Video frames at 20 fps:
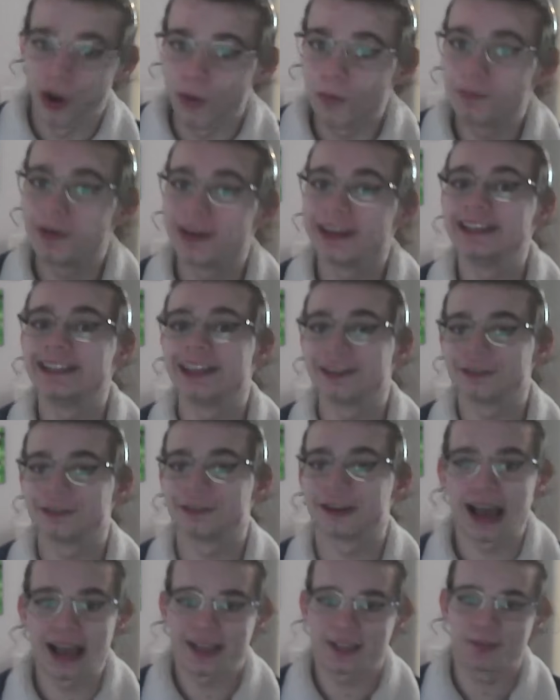many different
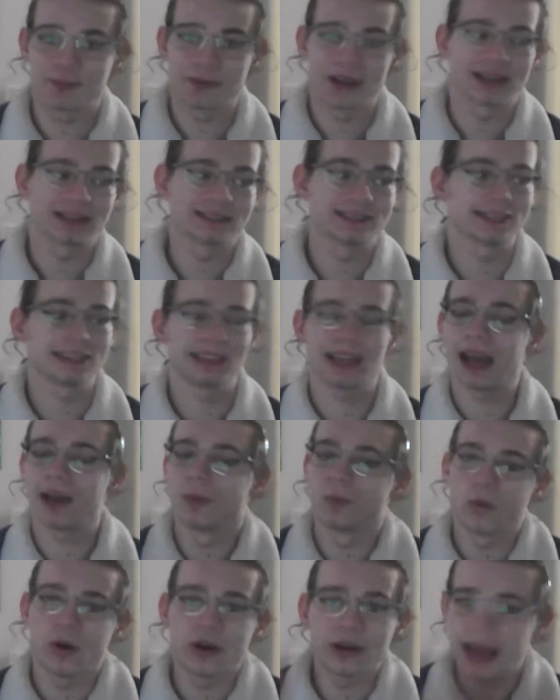aspects, and
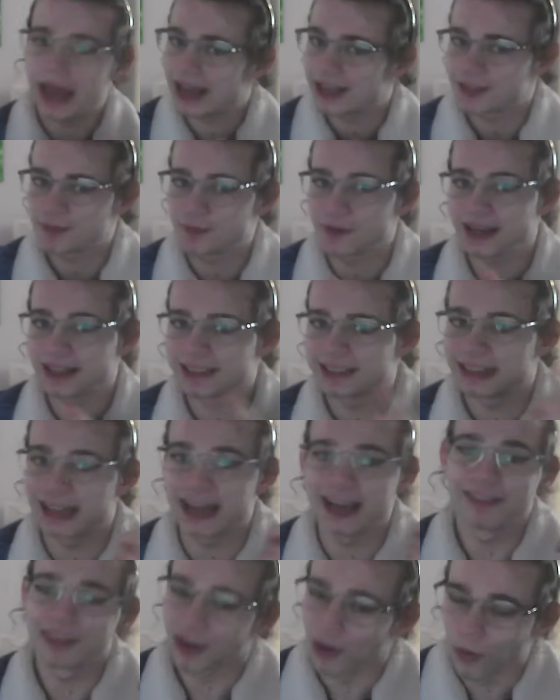one aspect that
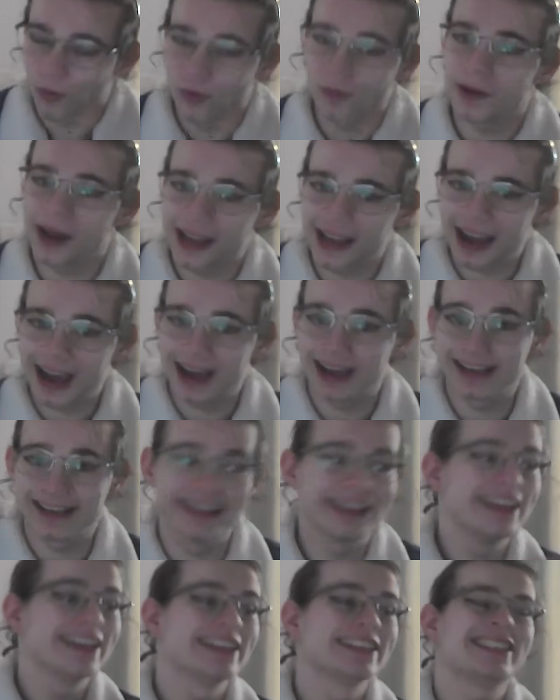have caught my eye
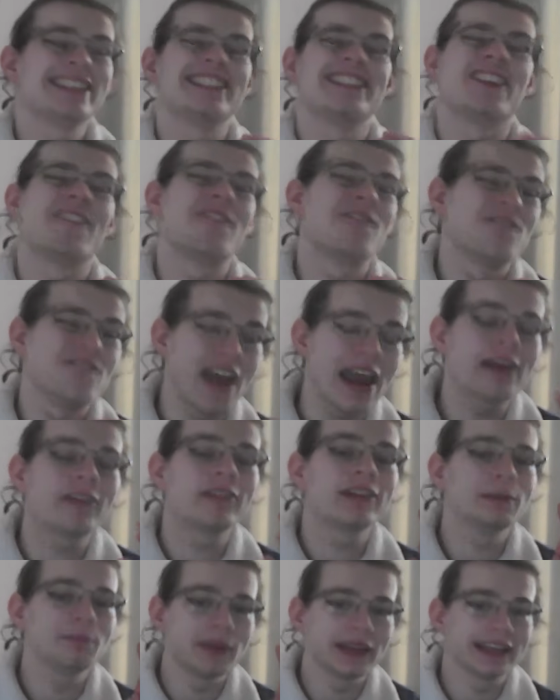since the
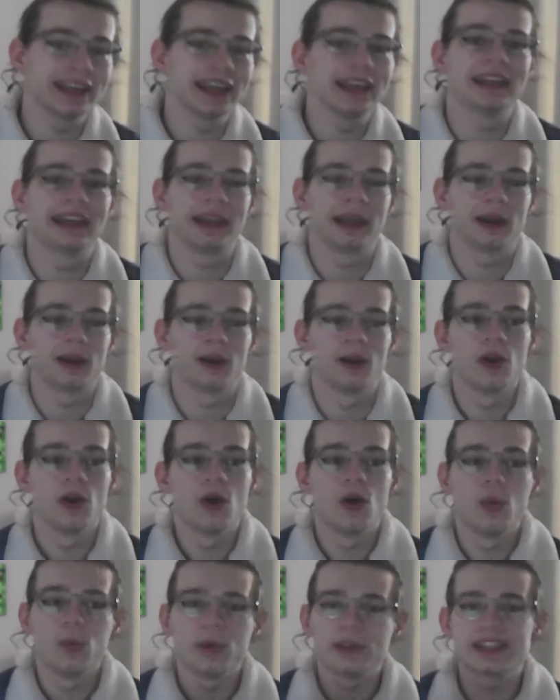very beginning
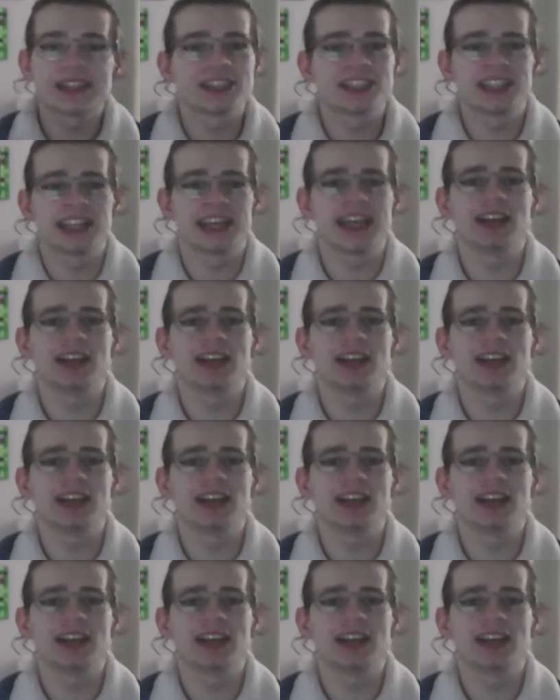was this thing